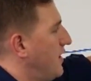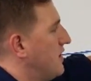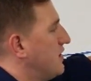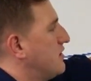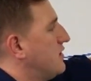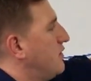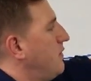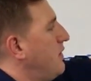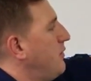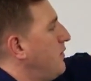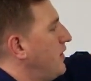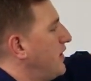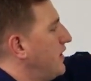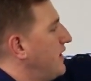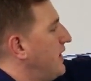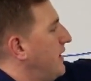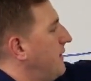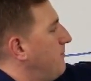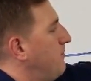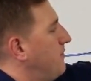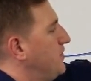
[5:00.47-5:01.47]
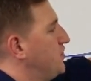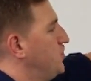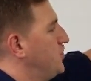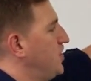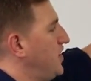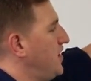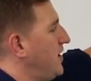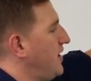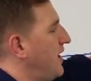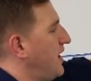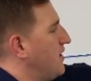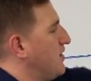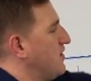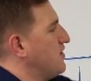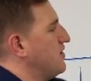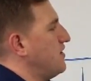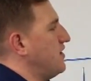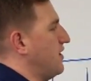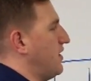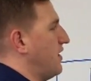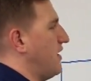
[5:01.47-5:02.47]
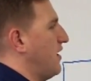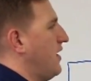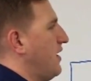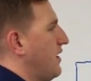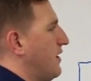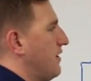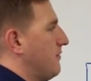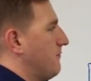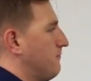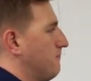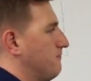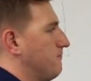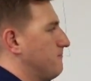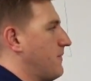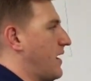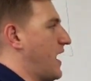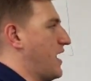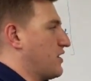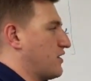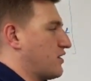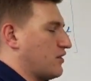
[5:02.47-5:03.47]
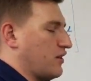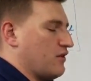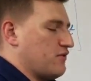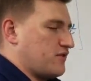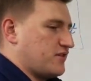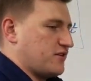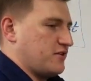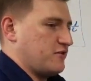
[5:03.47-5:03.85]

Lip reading: So we want to keep G and Z as close